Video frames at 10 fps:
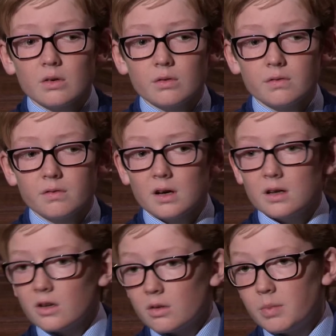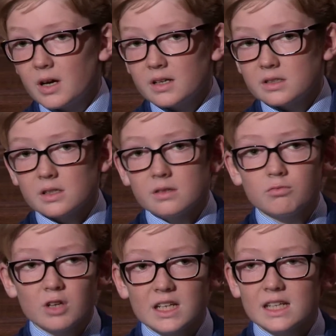of another person
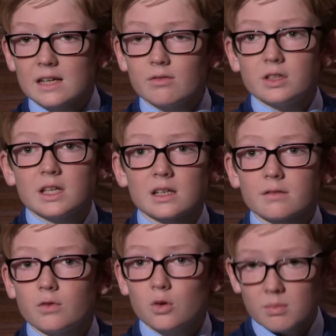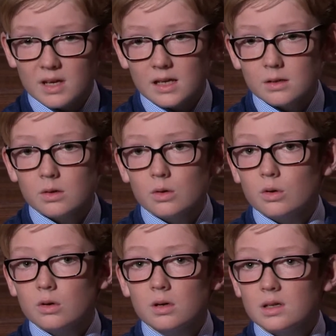reading everything for me
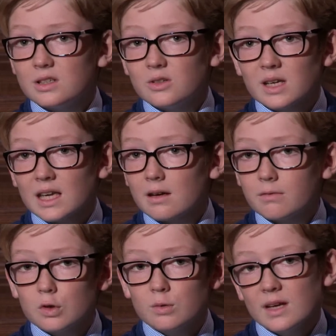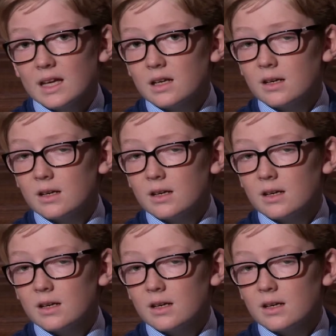or doing it for me.